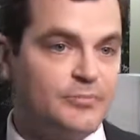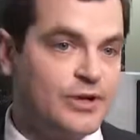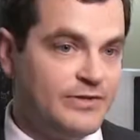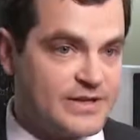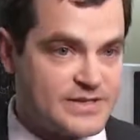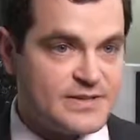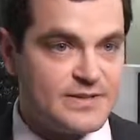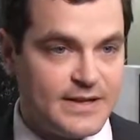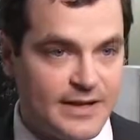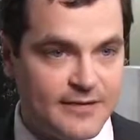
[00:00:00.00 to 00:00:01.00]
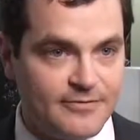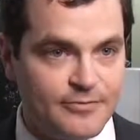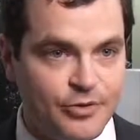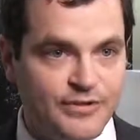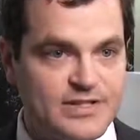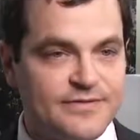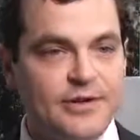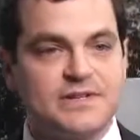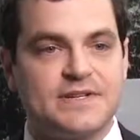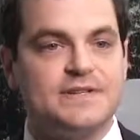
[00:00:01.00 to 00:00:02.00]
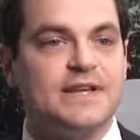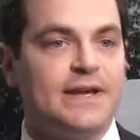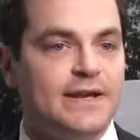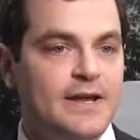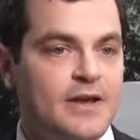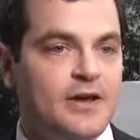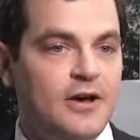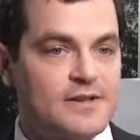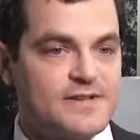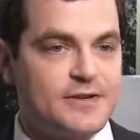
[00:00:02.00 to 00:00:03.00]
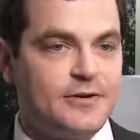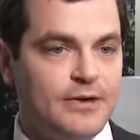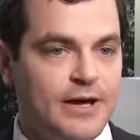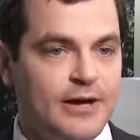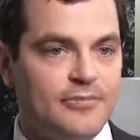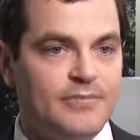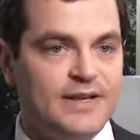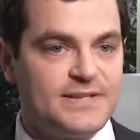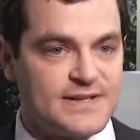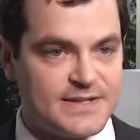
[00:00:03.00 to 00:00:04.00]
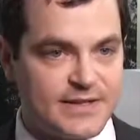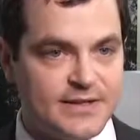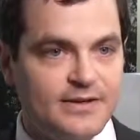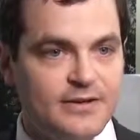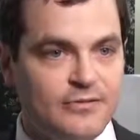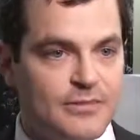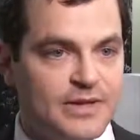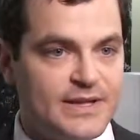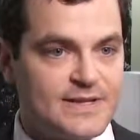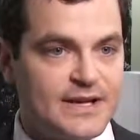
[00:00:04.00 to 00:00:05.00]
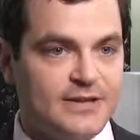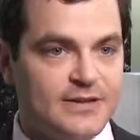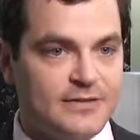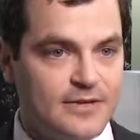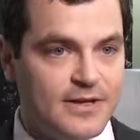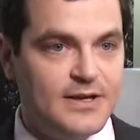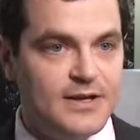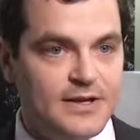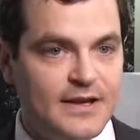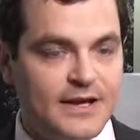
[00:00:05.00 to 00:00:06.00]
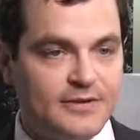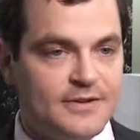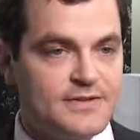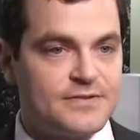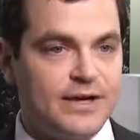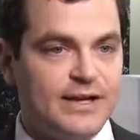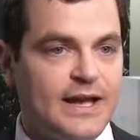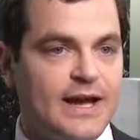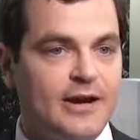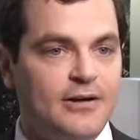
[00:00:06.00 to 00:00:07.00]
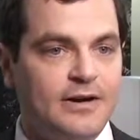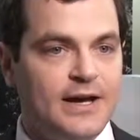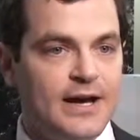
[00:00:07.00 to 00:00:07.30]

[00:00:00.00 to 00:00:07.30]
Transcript: previous versions, and also existing equipment that's out in use right now.